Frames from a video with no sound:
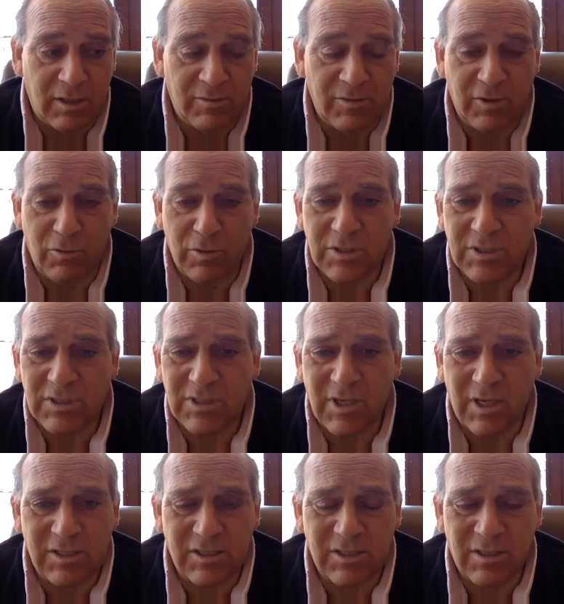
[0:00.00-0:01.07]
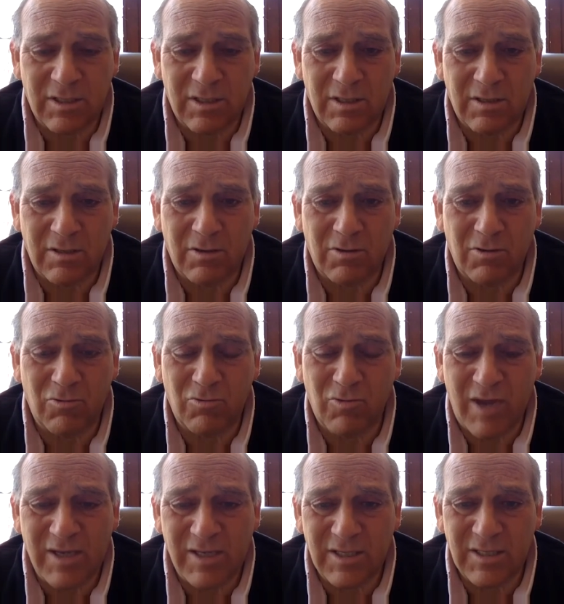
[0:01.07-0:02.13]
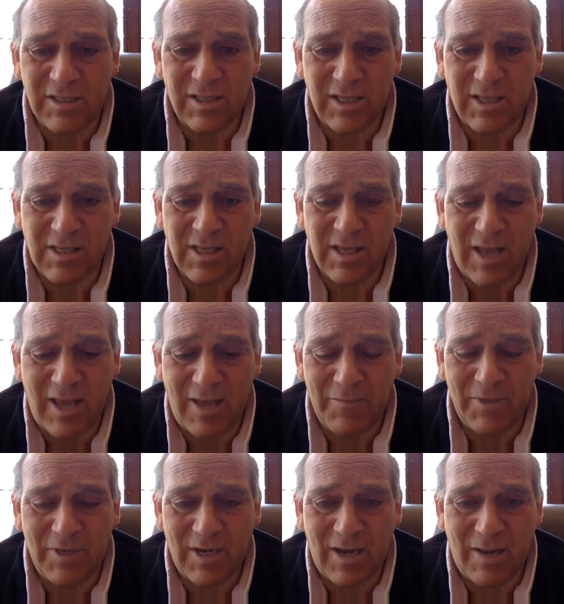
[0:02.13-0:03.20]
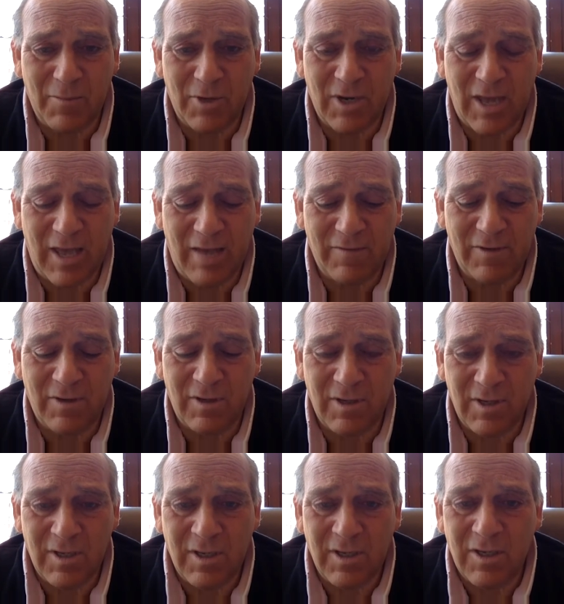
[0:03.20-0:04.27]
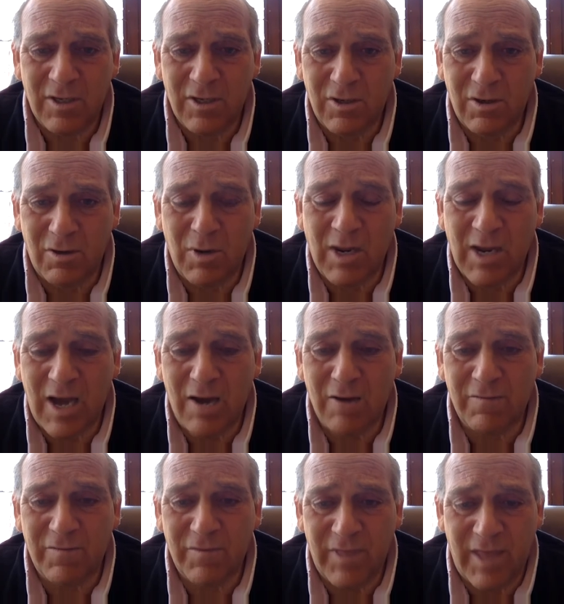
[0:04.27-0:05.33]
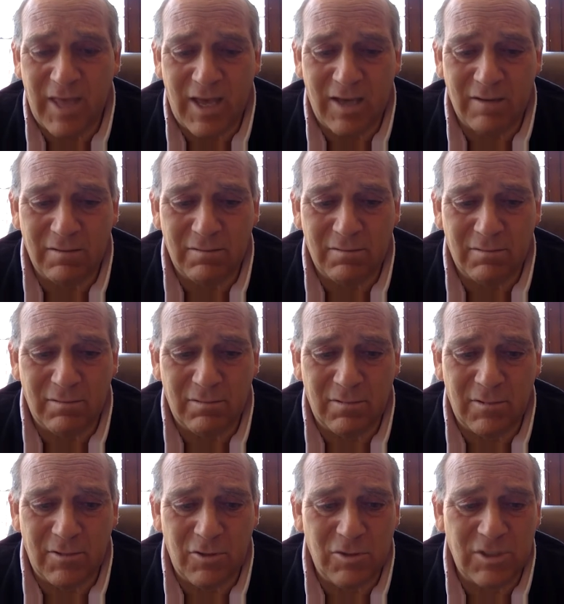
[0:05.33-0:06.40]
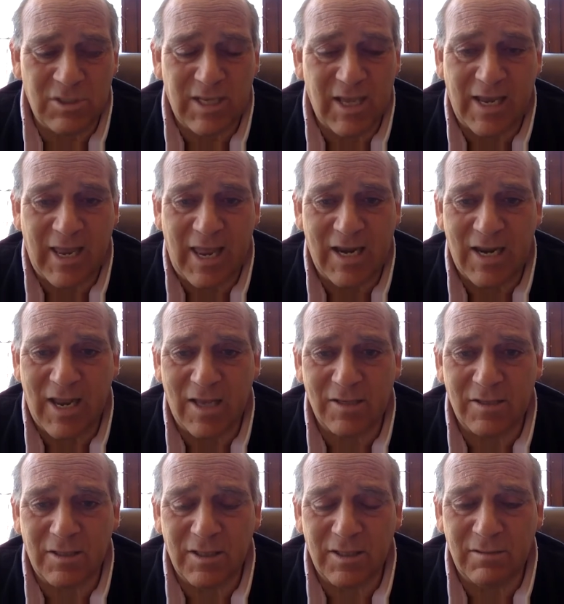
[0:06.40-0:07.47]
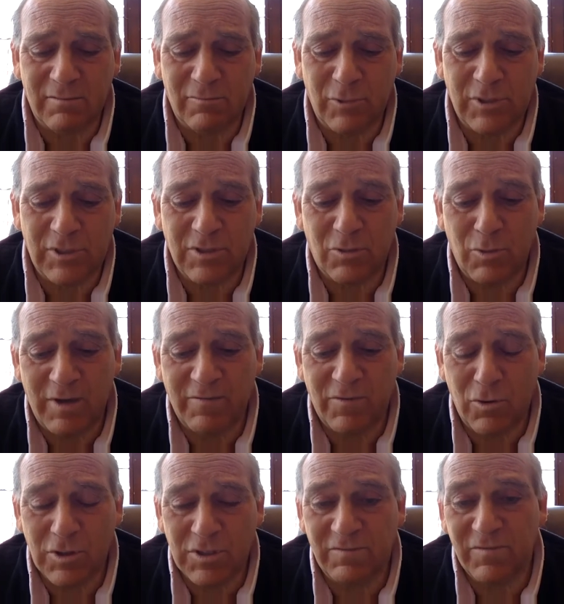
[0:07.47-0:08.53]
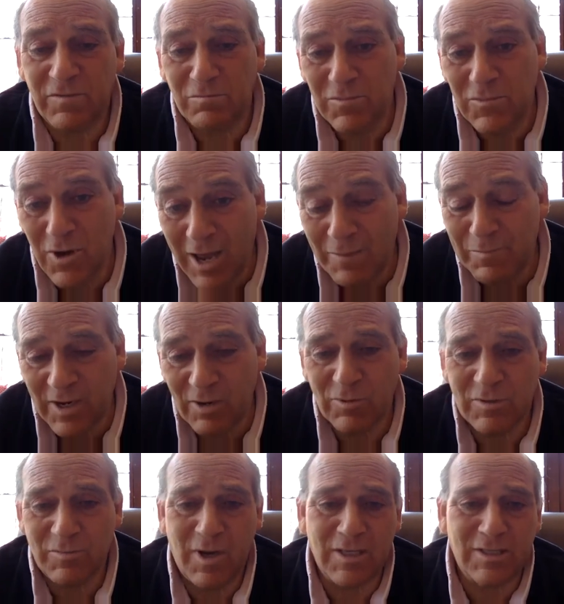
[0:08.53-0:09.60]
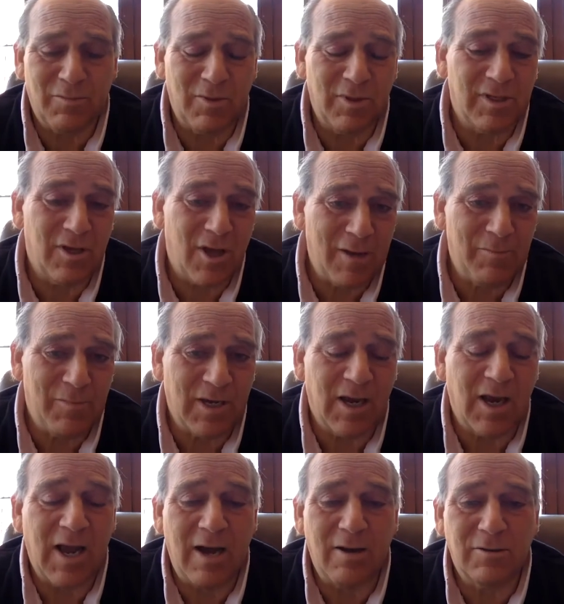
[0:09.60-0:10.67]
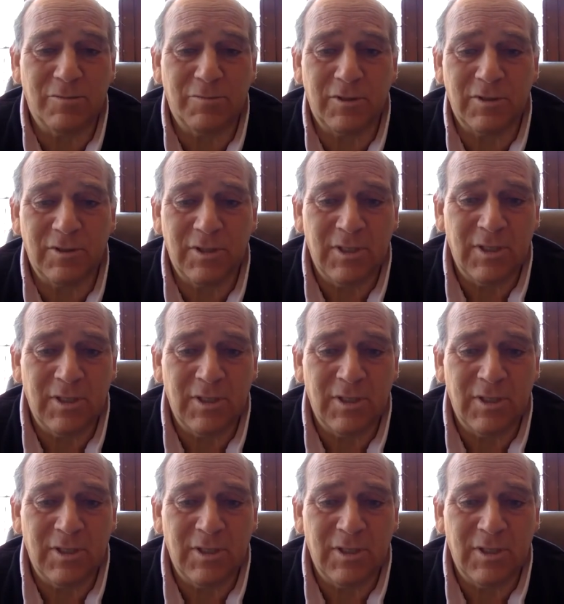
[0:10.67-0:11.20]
there was such a horrendous thing that happened, and I'm going to have to, account for that. You just say, I can't handle it, which is a way, of course, of not being responsible and not being accountable